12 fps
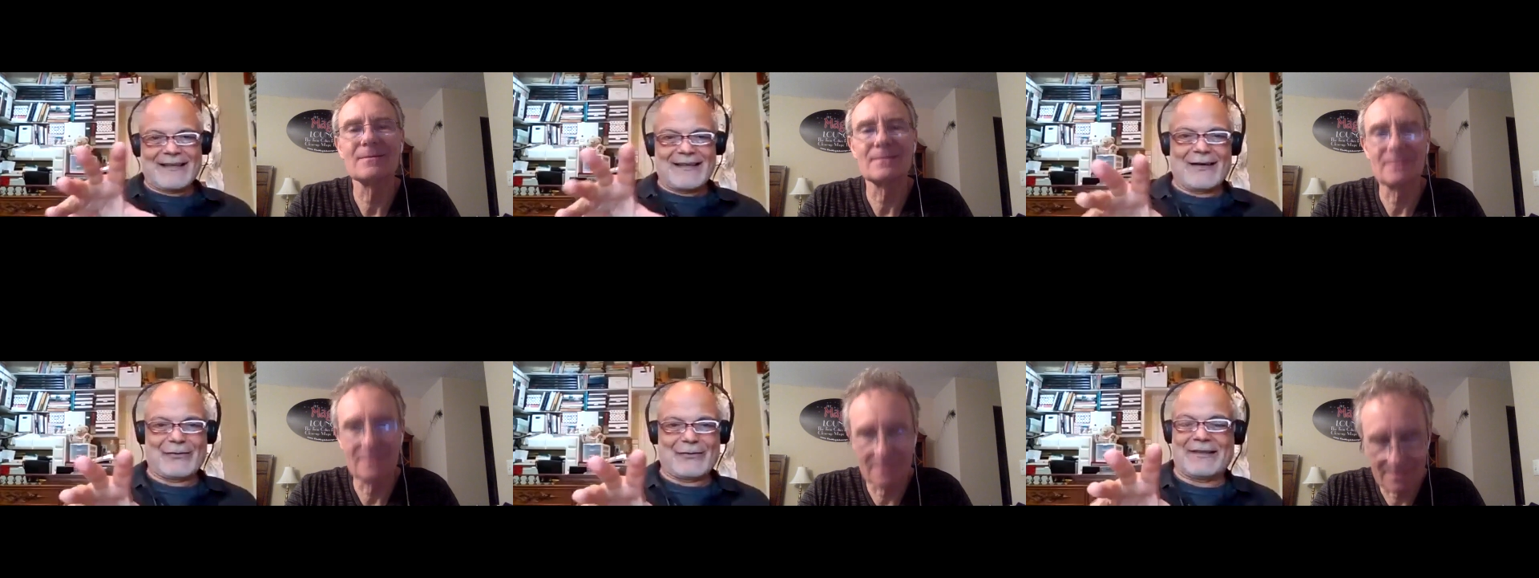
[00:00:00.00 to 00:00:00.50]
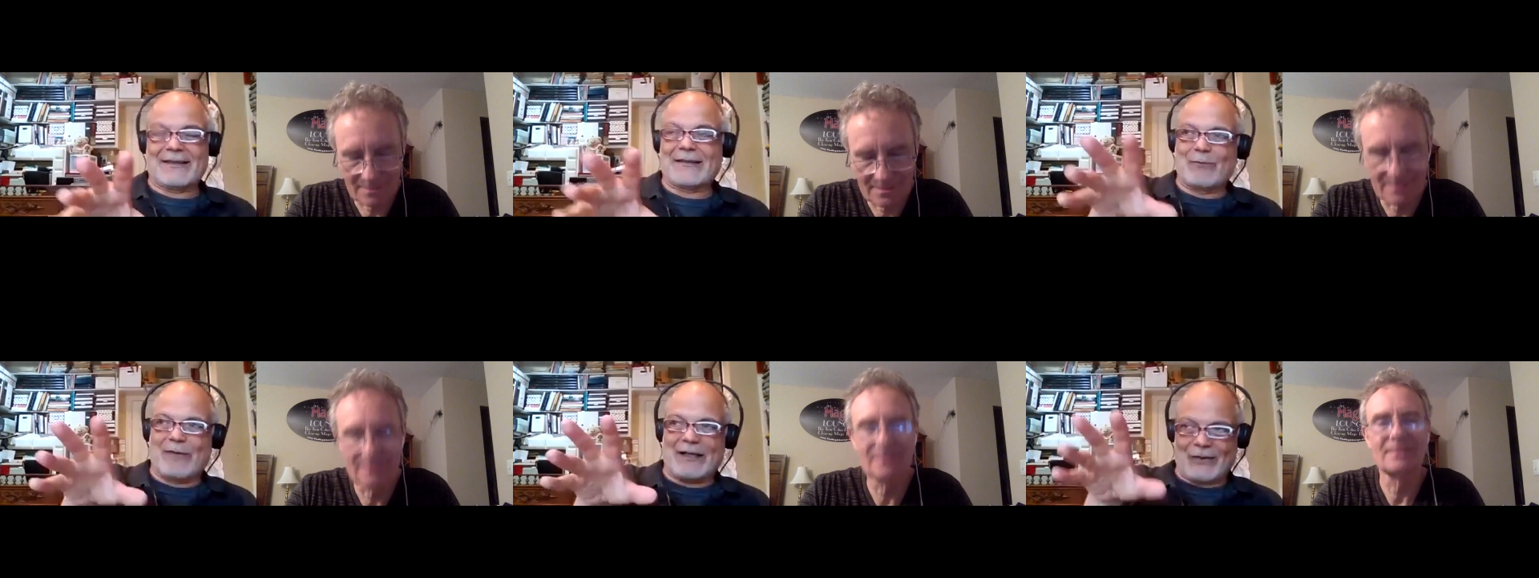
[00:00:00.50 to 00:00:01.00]
Speaker 1: everything,
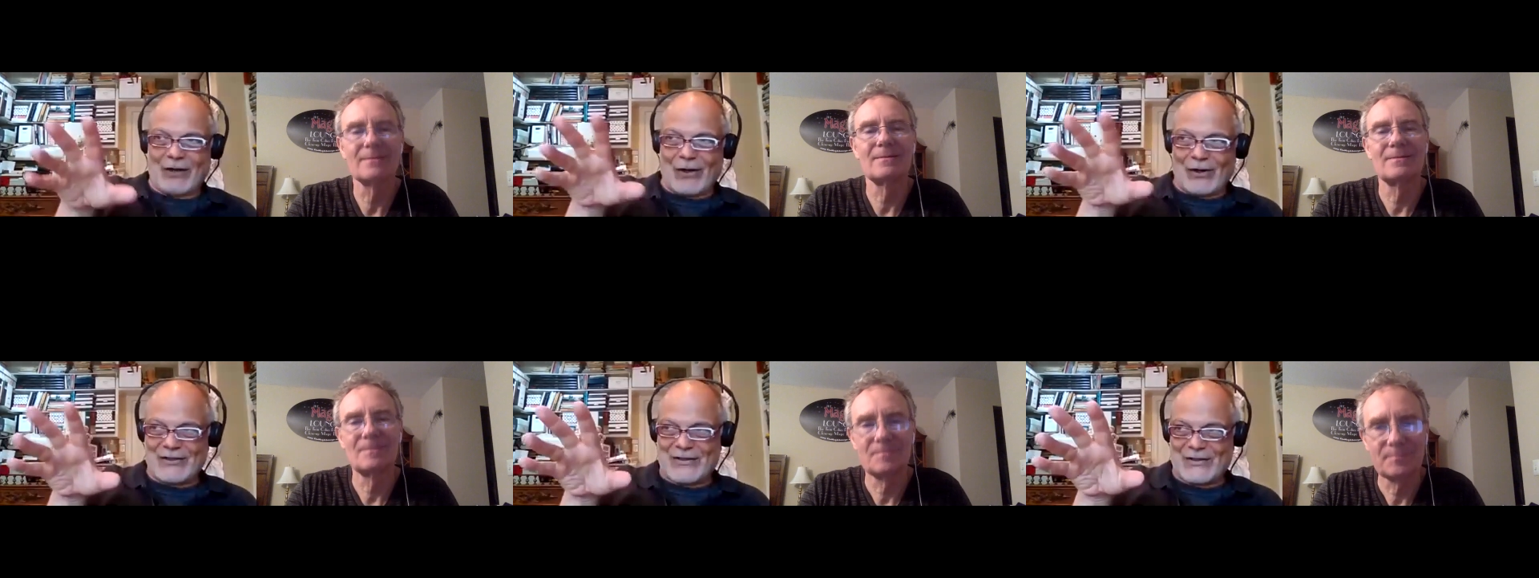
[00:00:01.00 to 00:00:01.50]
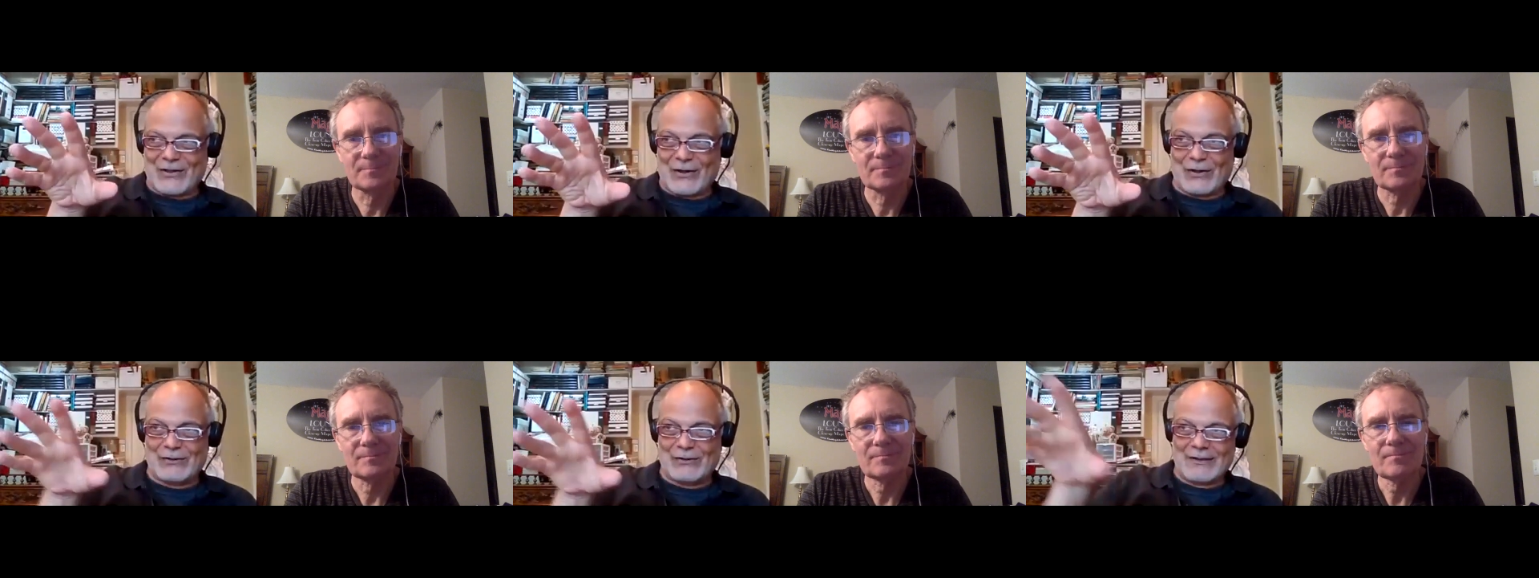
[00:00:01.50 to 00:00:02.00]
but
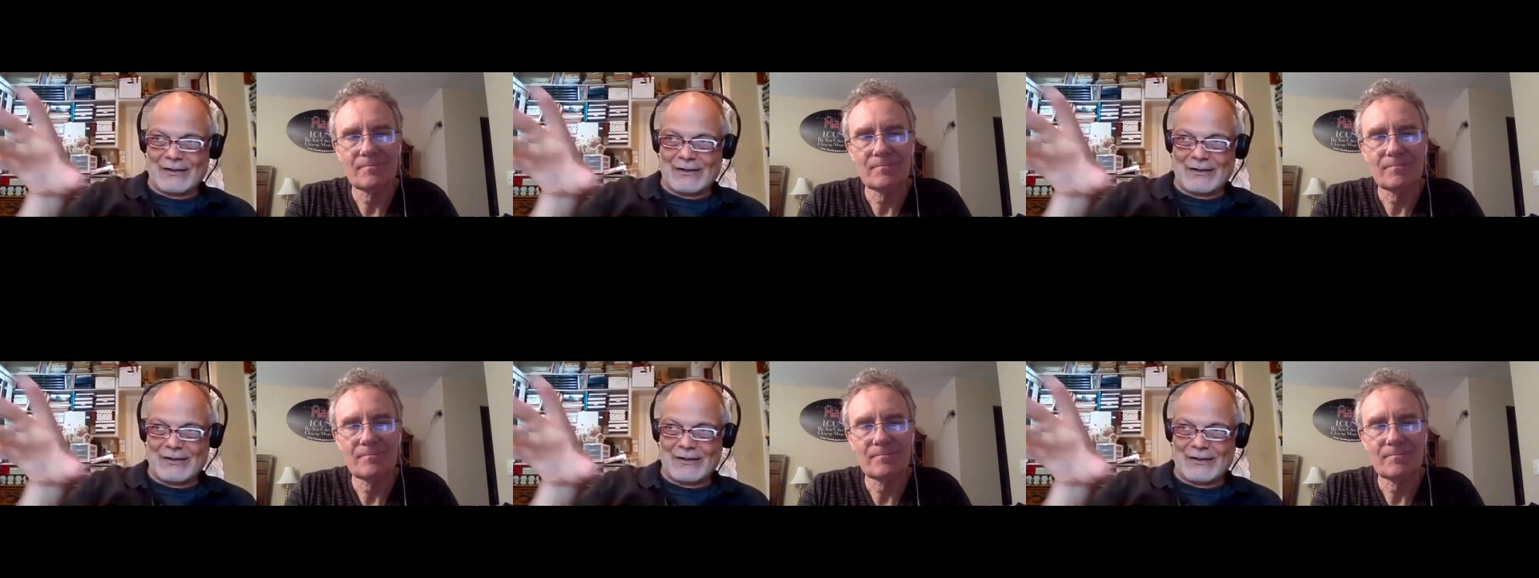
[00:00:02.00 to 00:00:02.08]
also